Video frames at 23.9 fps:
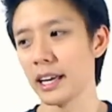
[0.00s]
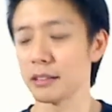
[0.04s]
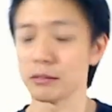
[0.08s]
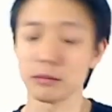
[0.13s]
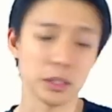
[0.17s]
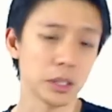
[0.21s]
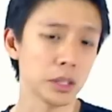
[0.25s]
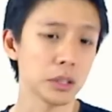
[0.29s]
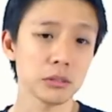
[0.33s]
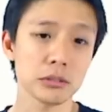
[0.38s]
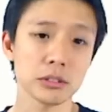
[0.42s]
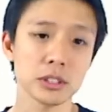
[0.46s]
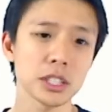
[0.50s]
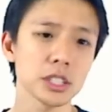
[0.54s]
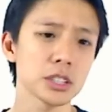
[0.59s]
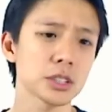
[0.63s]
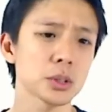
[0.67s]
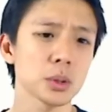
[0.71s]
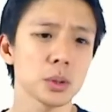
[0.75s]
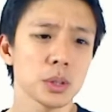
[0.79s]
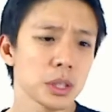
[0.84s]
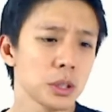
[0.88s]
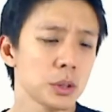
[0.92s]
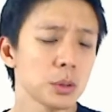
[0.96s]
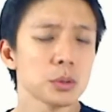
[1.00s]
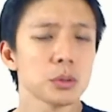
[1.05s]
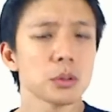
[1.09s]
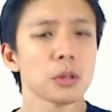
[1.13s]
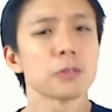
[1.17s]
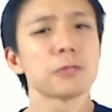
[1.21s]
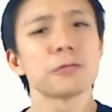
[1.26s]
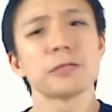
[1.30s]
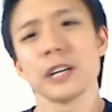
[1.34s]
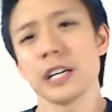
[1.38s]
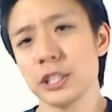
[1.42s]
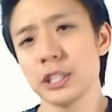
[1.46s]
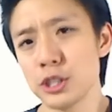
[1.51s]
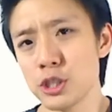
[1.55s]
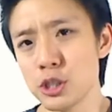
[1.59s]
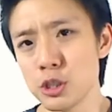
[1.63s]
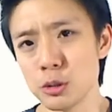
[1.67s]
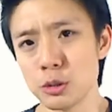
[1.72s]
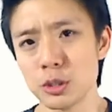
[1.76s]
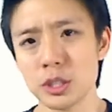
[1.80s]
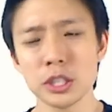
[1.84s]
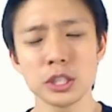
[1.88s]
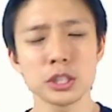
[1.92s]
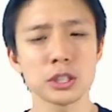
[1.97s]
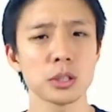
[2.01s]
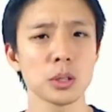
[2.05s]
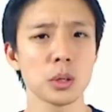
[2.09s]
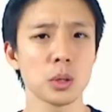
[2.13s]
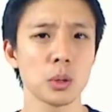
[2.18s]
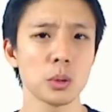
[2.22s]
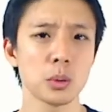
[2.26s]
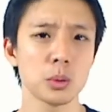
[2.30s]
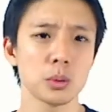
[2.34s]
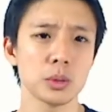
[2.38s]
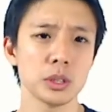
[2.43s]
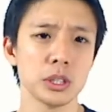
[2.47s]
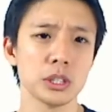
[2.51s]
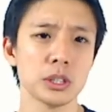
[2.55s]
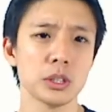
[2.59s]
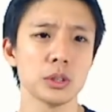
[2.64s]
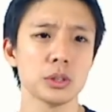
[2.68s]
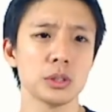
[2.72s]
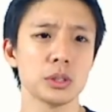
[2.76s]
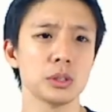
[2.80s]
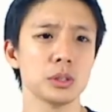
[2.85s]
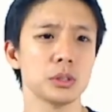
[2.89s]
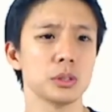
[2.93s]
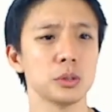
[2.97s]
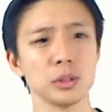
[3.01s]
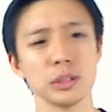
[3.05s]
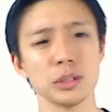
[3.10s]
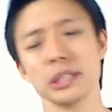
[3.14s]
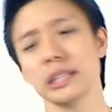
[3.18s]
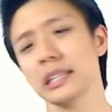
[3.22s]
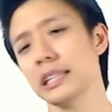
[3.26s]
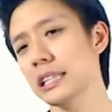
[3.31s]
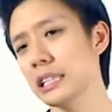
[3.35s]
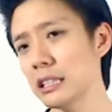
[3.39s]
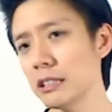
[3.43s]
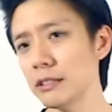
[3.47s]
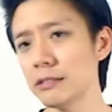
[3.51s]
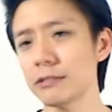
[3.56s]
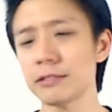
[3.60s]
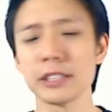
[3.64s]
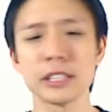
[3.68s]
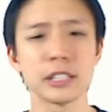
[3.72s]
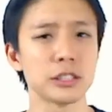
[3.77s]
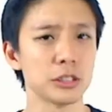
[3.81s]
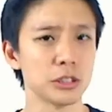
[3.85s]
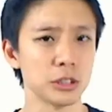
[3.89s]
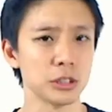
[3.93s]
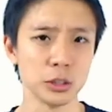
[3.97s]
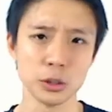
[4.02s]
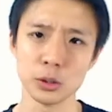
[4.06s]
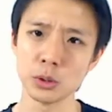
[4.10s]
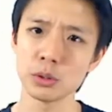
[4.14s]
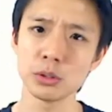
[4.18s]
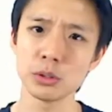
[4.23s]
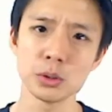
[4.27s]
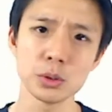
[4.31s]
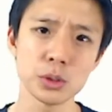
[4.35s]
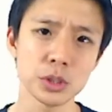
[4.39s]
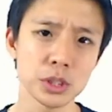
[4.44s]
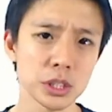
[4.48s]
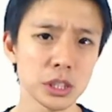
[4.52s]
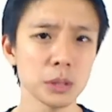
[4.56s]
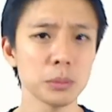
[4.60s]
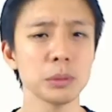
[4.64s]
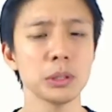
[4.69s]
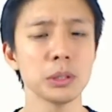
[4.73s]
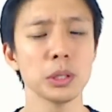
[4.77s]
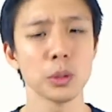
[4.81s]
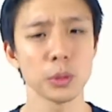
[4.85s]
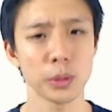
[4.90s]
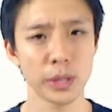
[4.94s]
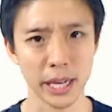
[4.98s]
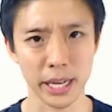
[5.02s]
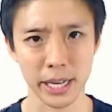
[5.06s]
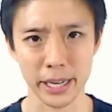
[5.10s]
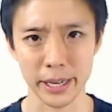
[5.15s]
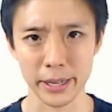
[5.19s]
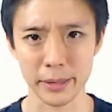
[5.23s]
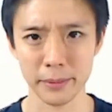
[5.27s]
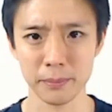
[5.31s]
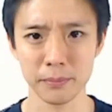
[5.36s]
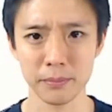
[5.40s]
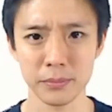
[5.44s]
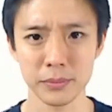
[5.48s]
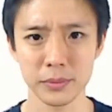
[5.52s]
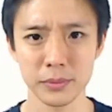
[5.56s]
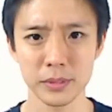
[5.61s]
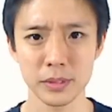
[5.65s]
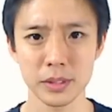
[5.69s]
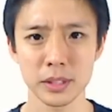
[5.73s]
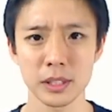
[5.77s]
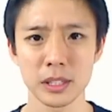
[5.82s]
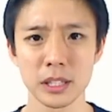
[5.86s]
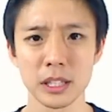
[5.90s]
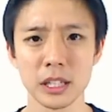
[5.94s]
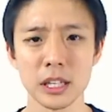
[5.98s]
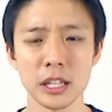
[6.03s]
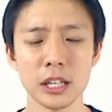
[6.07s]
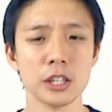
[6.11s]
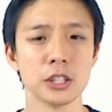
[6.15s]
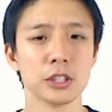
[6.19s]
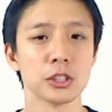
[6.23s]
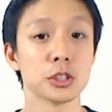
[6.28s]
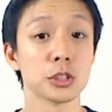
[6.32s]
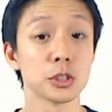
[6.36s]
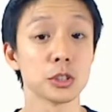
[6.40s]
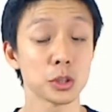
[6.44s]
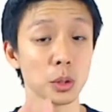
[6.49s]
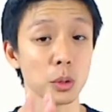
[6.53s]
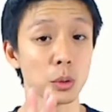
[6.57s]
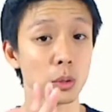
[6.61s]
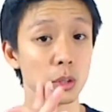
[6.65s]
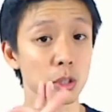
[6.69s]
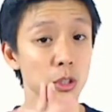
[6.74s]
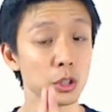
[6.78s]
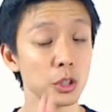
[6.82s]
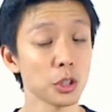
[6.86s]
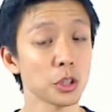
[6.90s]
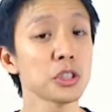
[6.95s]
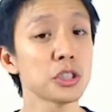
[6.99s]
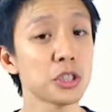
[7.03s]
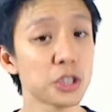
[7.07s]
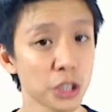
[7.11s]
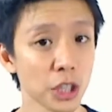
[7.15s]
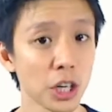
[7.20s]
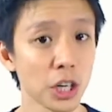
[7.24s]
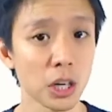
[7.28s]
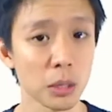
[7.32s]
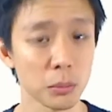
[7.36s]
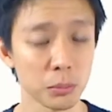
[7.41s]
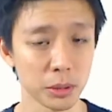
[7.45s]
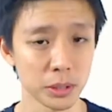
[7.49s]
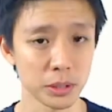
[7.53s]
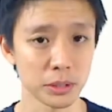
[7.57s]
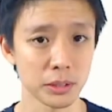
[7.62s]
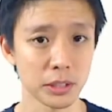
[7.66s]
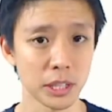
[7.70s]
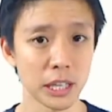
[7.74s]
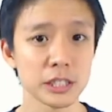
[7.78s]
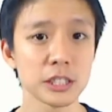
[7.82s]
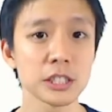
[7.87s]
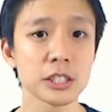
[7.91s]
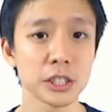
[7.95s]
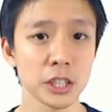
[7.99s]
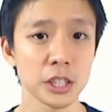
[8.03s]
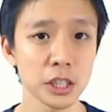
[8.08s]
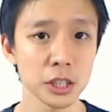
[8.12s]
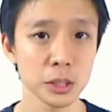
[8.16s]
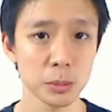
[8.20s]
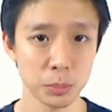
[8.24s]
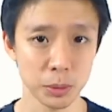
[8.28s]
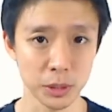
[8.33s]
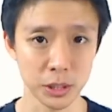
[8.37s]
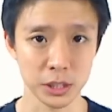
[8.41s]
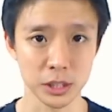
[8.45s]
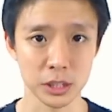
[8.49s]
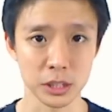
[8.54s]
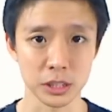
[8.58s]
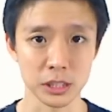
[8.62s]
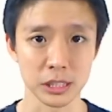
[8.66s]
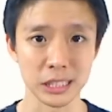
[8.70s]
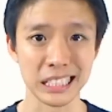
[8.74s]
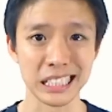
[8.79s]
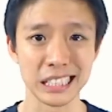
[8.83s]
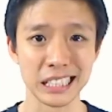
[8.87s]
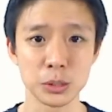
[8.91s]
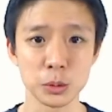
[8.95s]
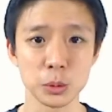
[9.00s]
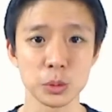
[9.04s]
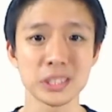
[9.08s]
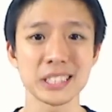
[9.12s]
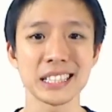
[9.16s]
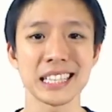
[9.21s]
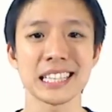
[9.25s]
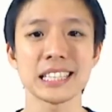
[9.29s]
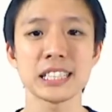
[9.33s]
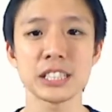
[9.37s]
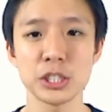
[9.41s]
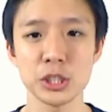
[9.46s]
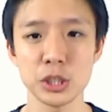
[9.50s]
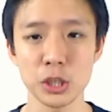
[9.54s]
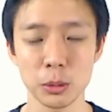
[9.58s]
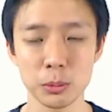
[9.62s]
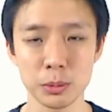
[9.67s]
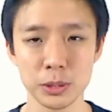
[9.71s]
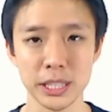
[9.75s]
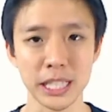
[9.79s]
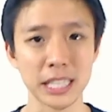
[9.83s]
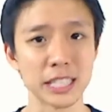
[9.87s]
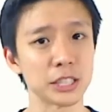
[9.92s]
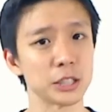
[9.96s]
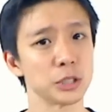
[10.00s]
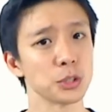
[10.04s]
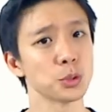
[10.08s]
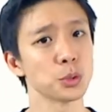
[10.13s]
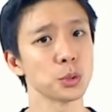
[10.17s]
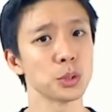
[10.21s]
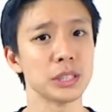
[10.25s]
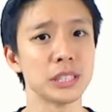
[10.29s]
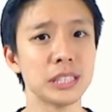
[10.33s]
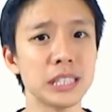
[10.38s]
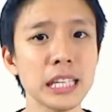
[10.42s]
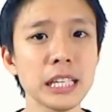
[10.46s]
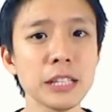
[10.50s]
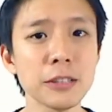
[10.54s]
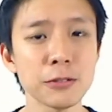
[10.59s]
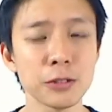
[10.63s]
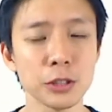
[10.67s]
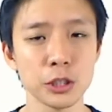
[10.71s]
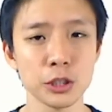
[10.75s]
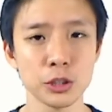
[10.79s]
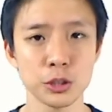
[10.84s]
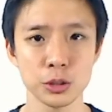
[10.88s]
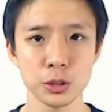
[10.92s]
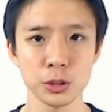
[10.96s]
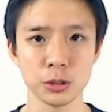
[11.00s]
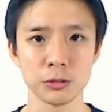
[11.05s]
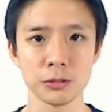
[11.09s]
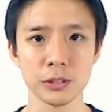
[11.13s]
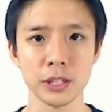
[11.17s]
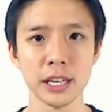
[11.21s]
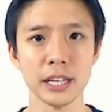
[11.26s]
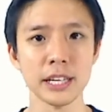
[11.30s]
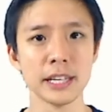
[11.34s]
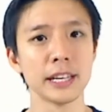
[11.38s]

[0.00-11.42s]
You know, just so they don't offend you, just so, you know, you'd leave and you know you'd still be okay. So your job as a salesperson is to test the objections, to dig for the truth.